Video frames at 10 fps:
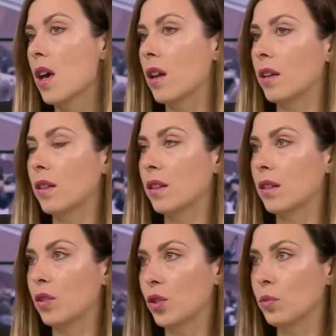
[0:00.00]
and I
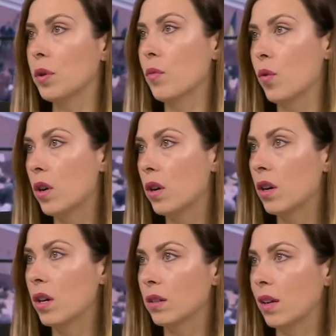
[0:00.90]
think there should be more,
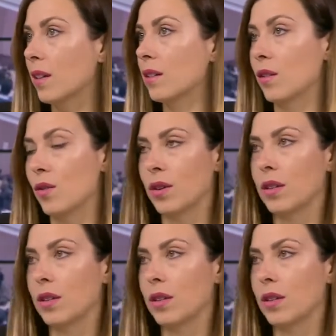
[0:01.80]
and as long